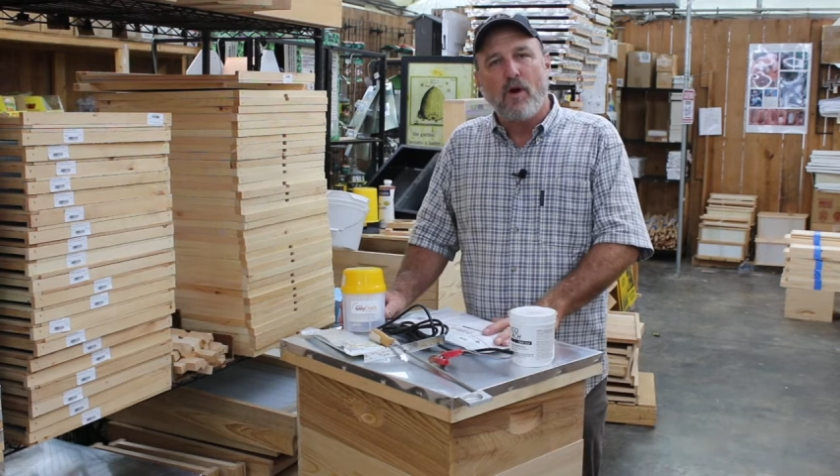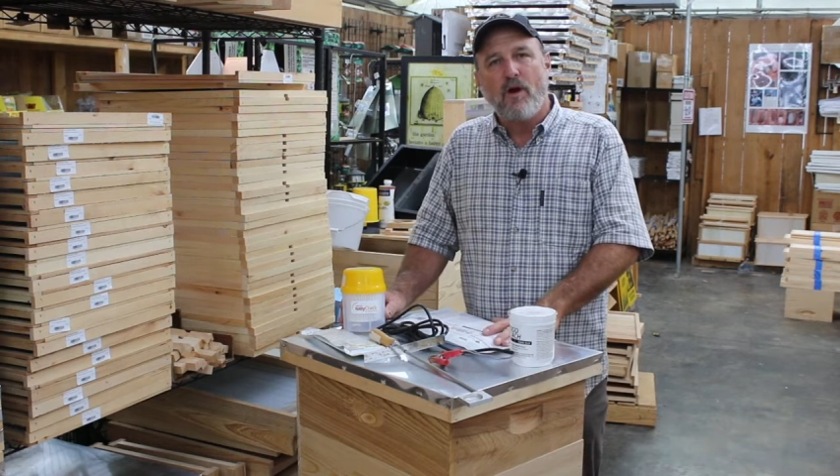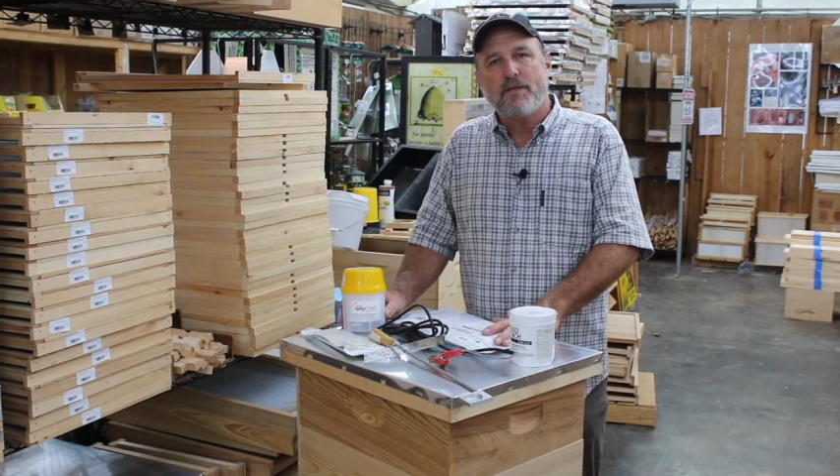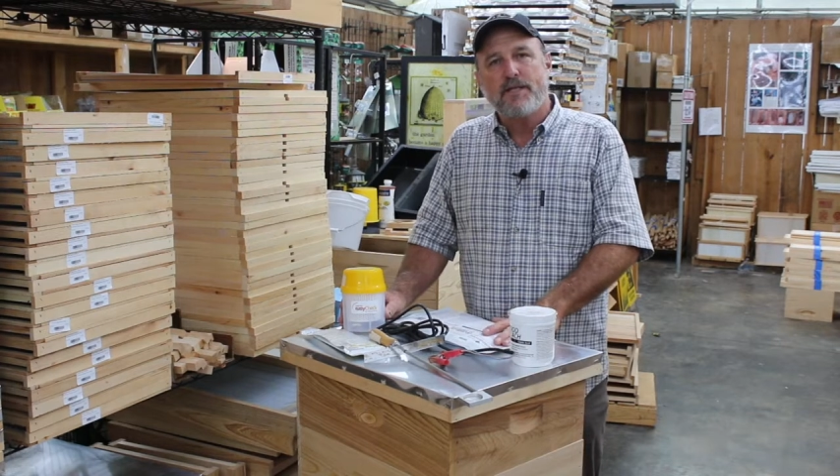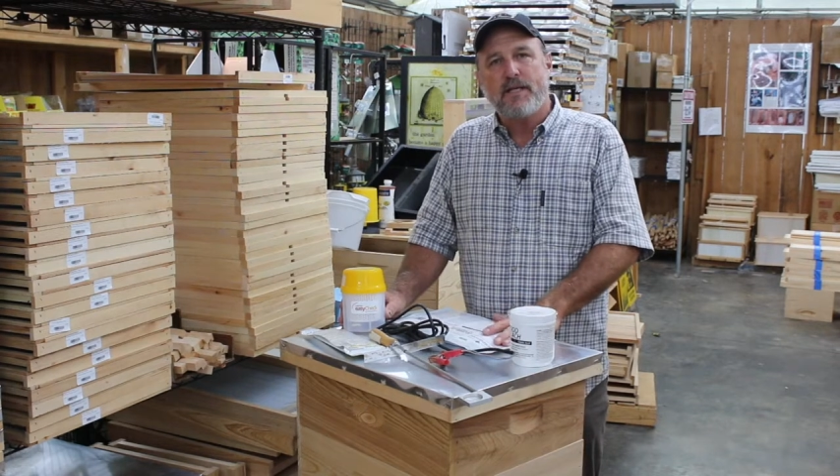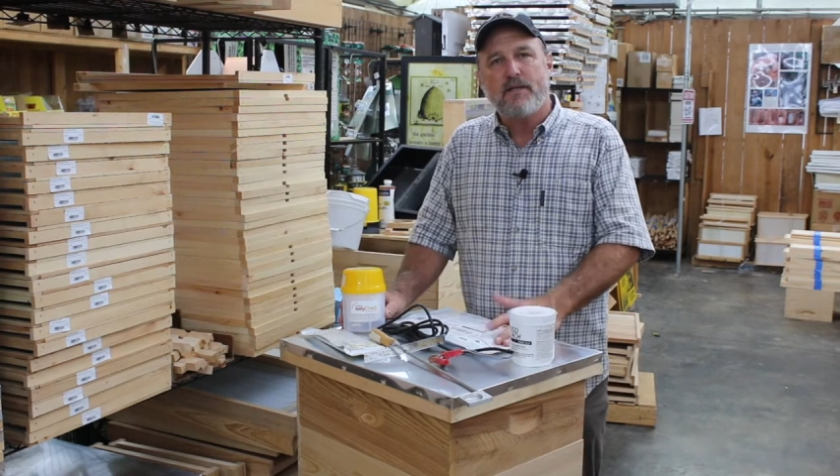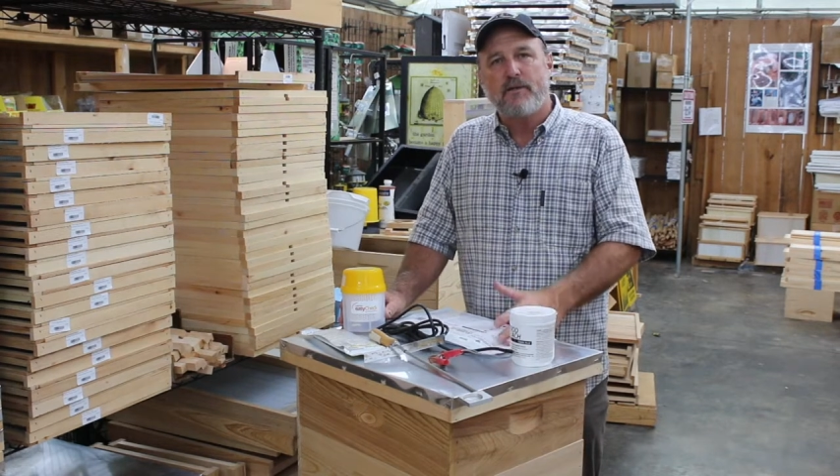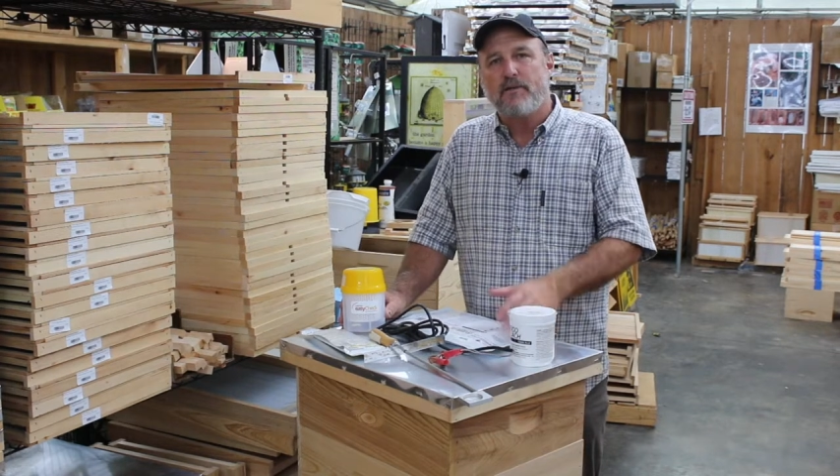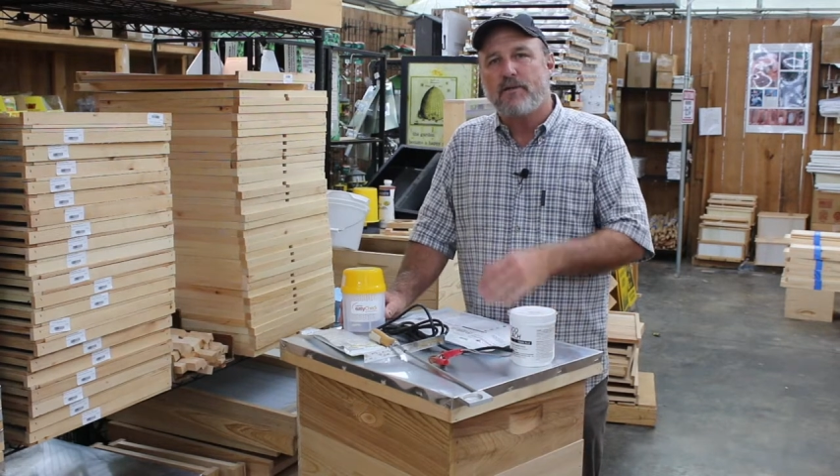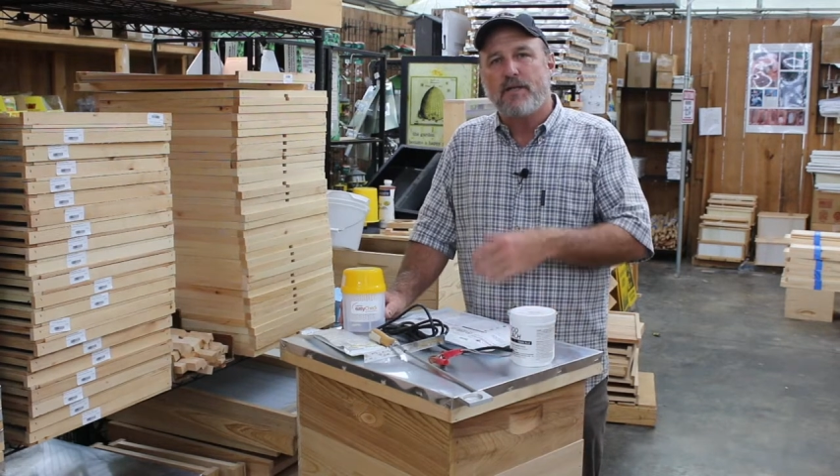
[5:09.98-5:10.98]
always
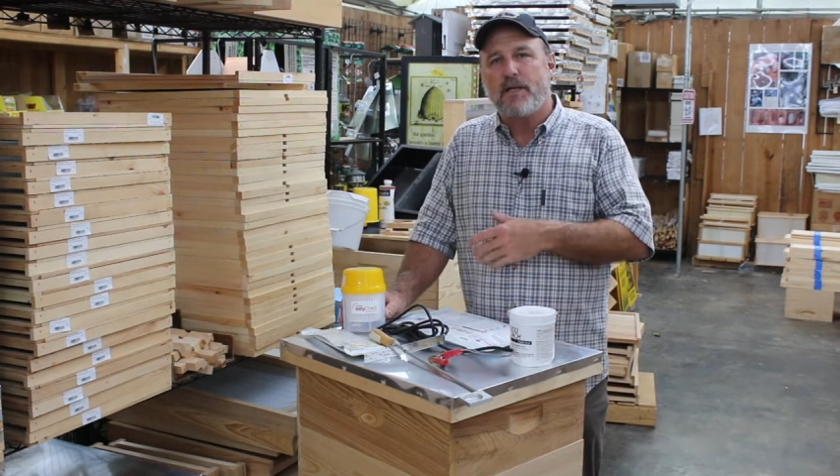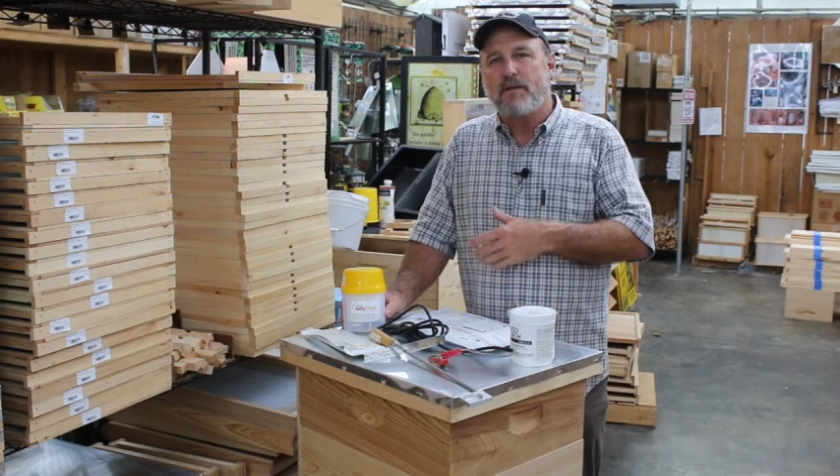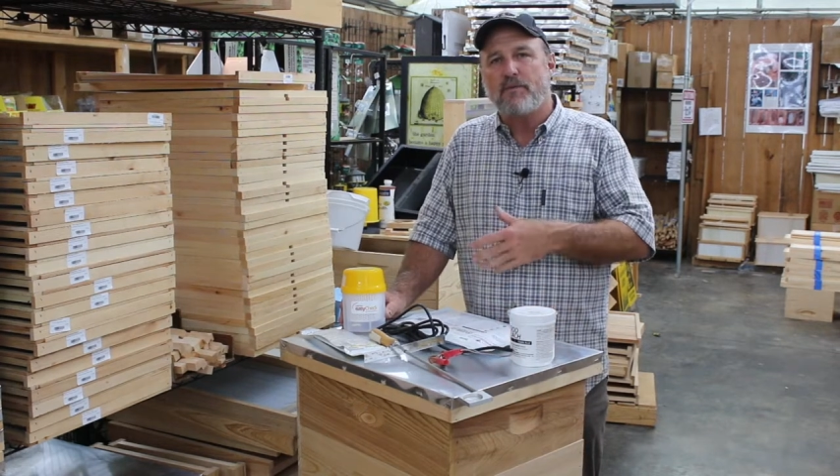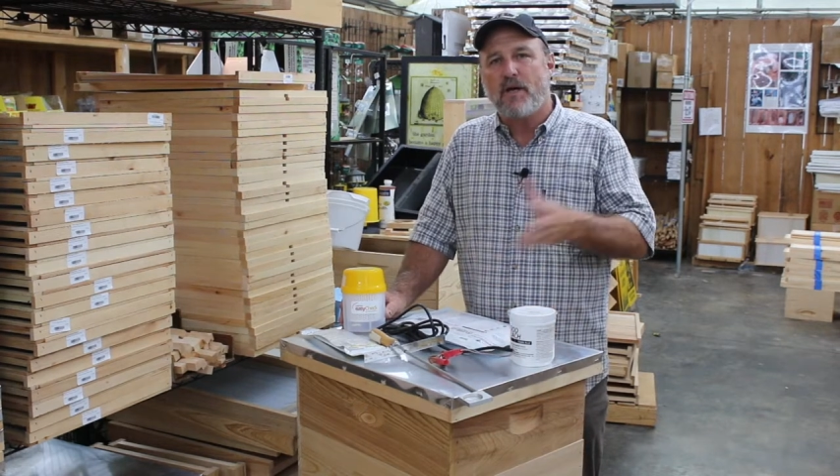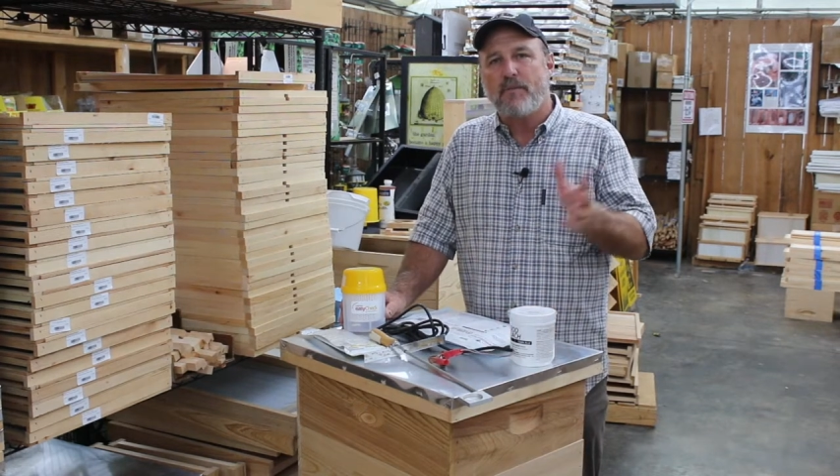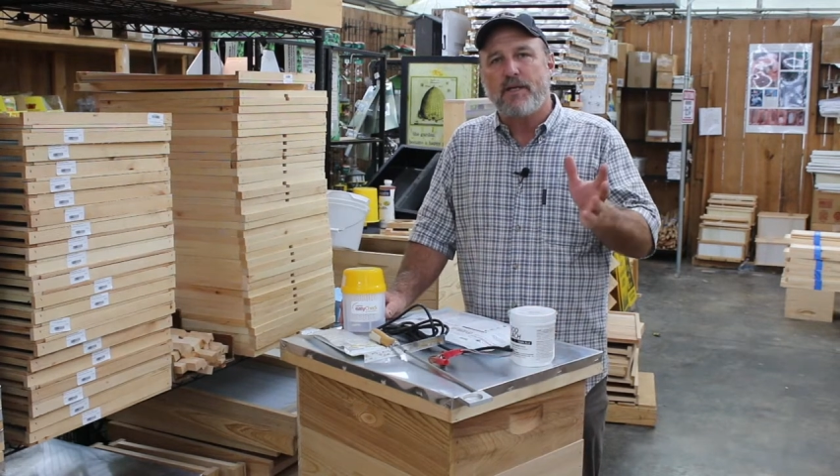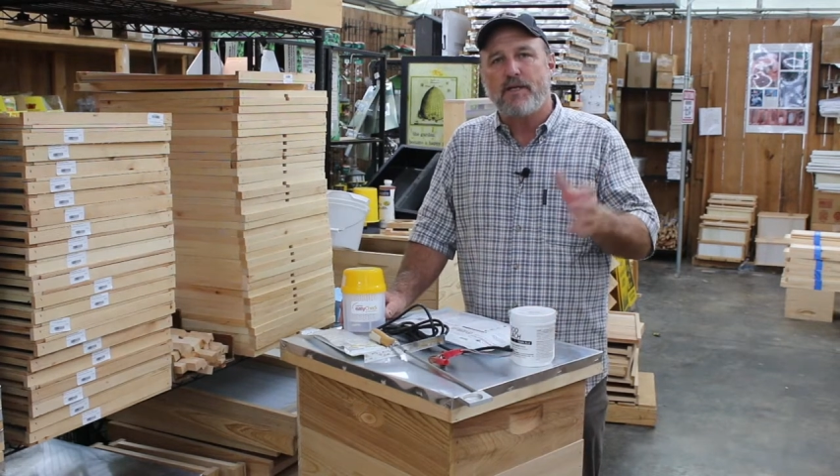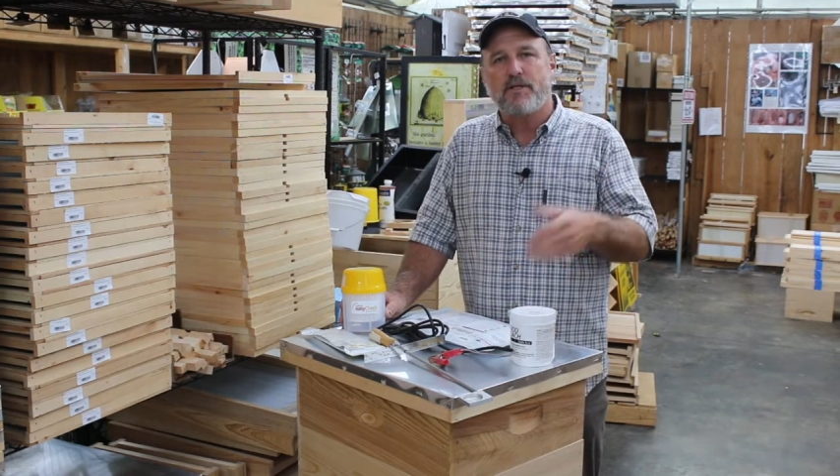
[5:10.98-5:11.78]
here. Come in,